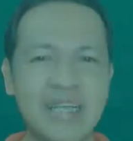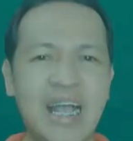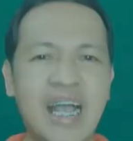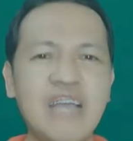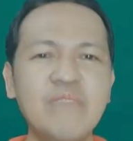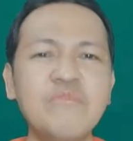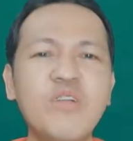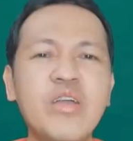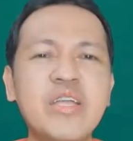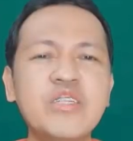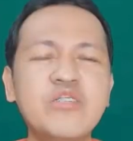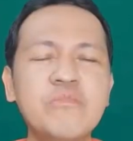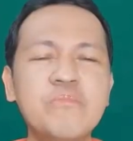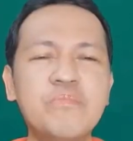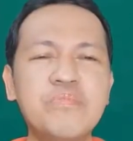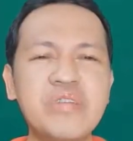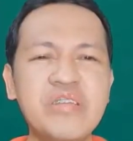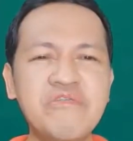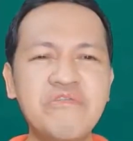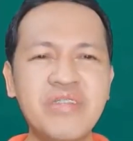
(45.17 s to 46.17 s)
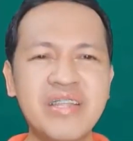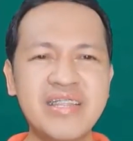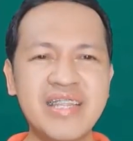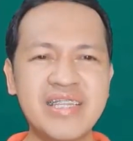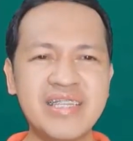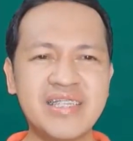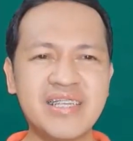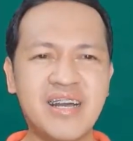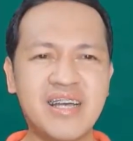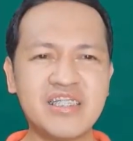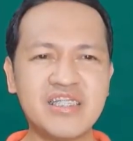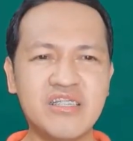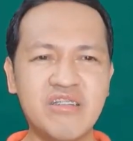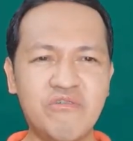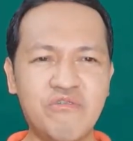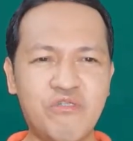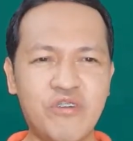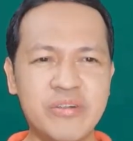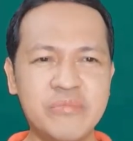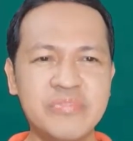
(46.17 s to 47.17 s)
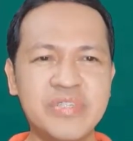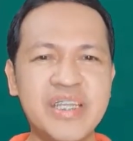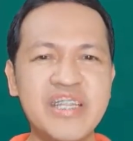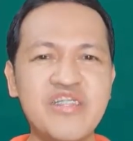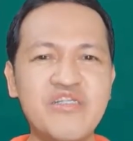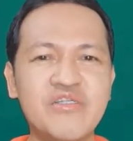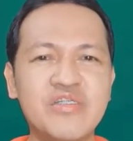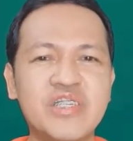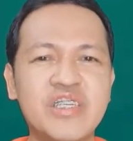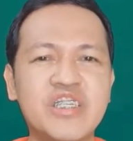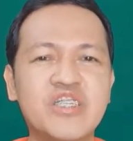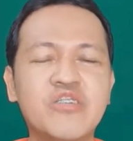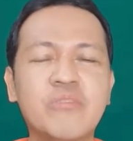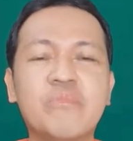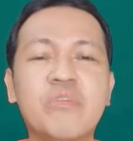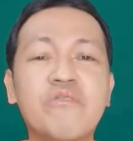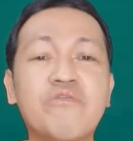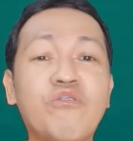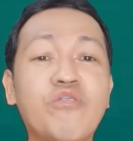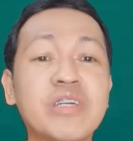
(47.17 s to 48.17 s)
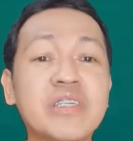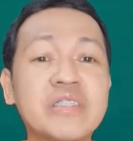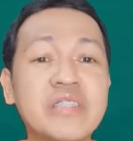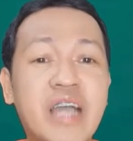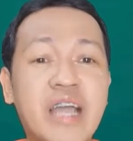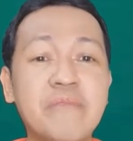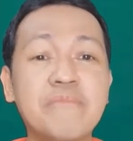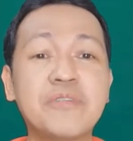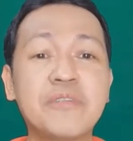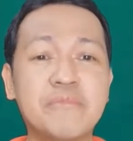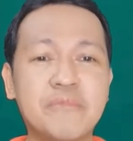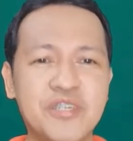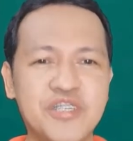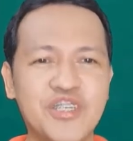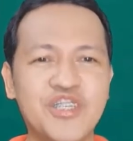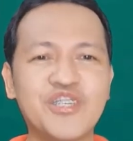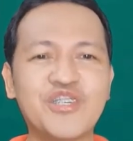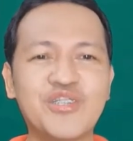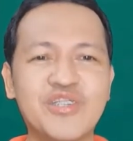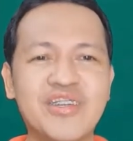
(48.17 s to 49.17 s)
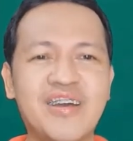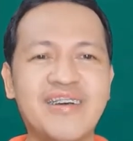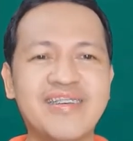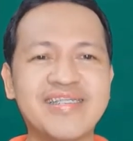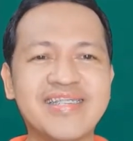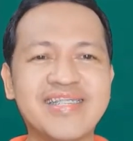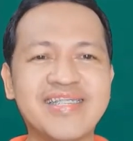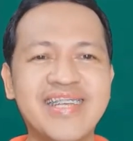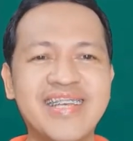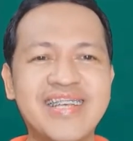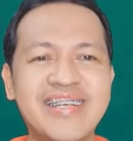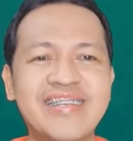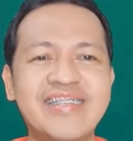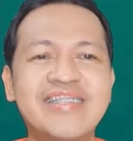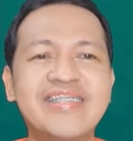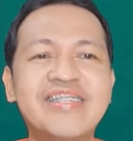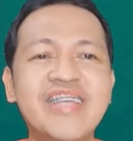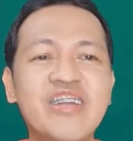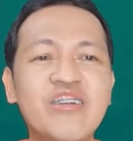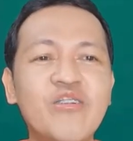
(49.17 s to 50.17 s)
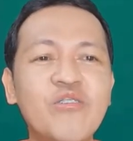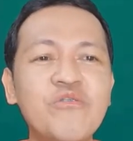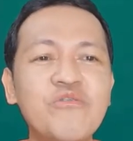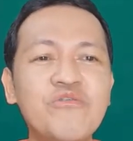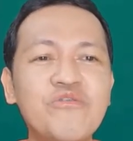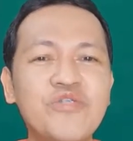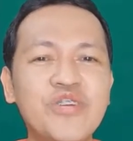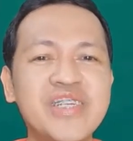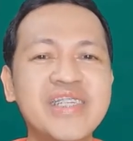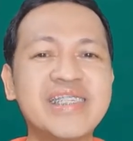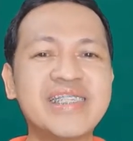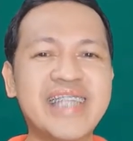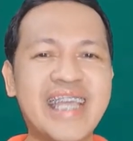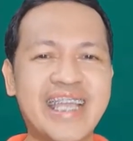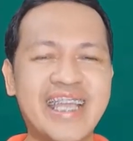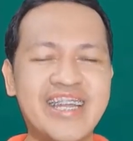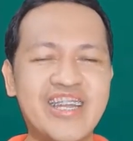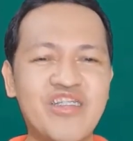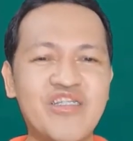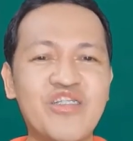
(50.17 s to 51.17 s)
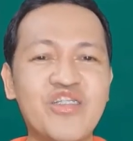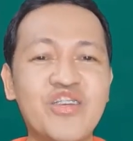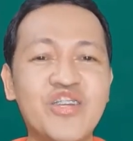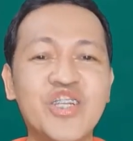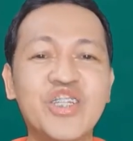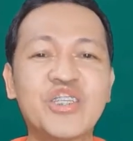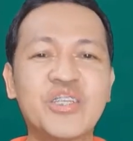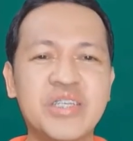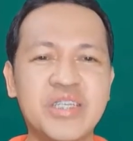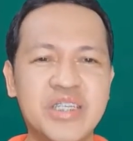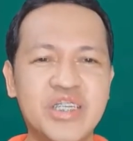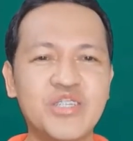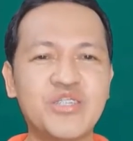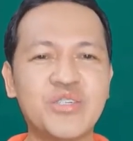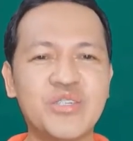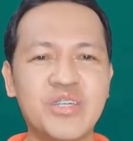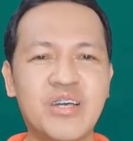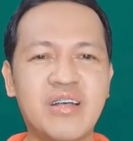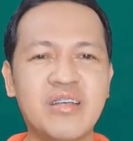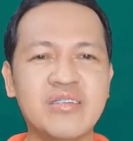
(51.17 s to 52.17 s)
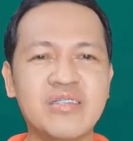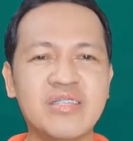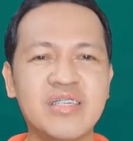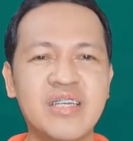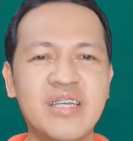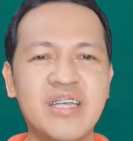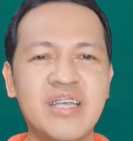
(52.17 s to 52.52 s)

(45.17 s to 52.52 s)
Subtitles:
I'm going to briefly discuss the forms and usage of the four types of conditionals: zero, first, second, and third conditionals.